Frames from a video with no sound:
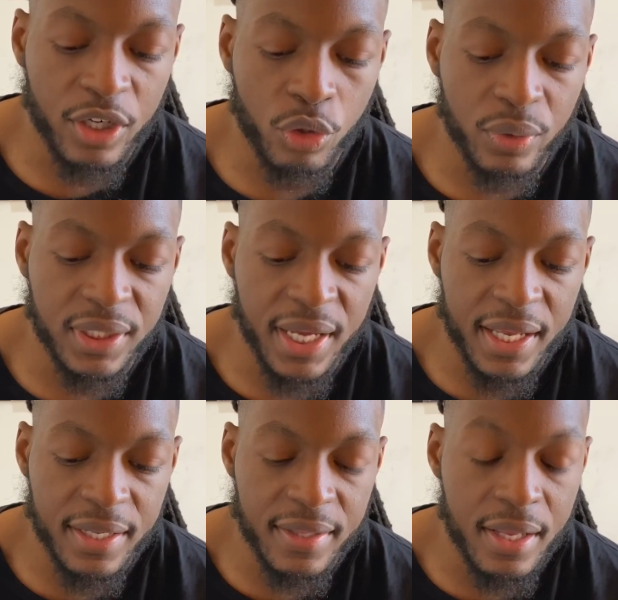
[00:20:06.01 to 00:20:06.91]

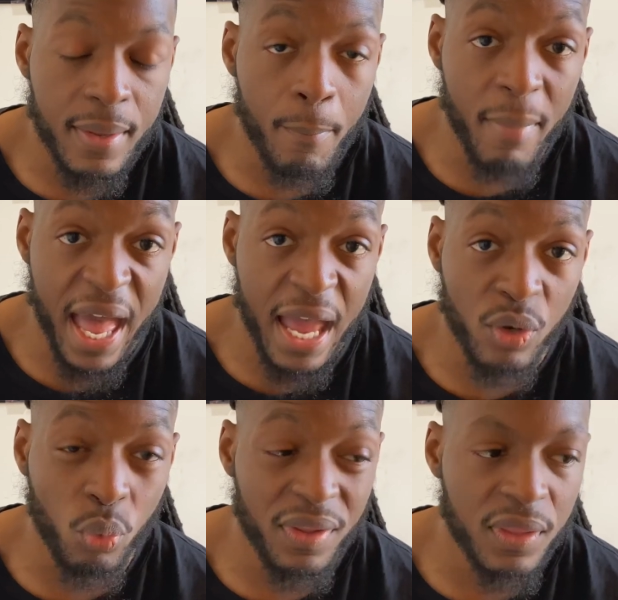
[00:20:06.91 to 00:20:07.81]
created
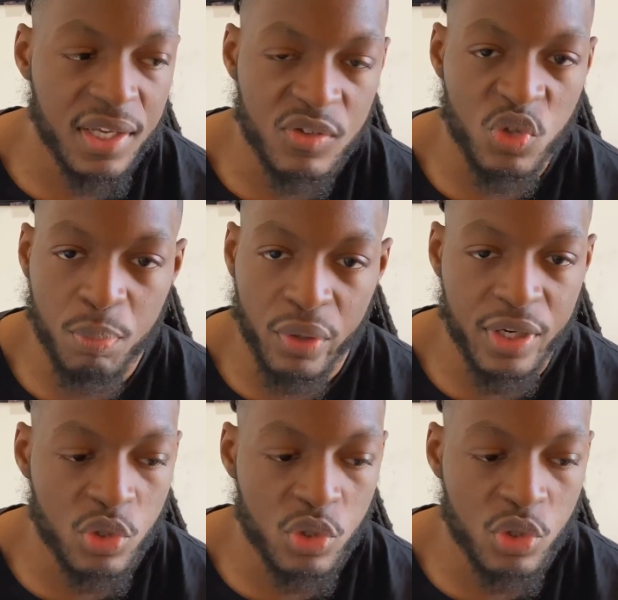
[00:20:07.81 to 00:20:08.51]
man with his spirit.